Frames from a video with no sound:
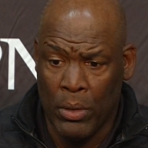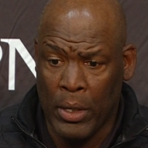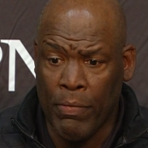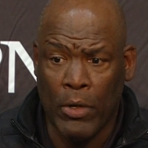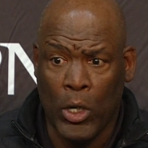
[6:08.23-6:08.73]

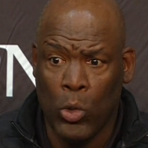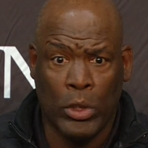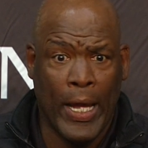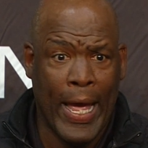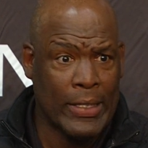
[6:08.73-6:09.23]
even
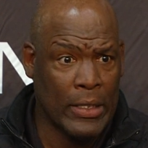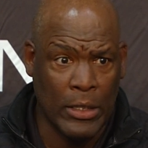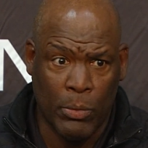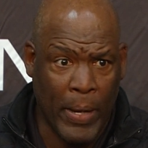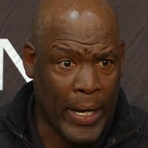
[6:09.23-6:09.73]
Coach Cassidy
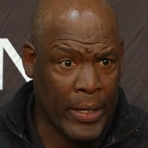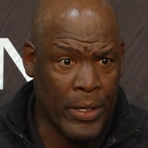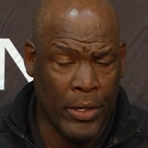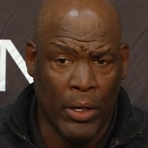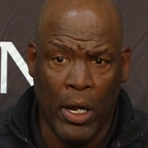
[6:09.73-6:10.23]
is back here.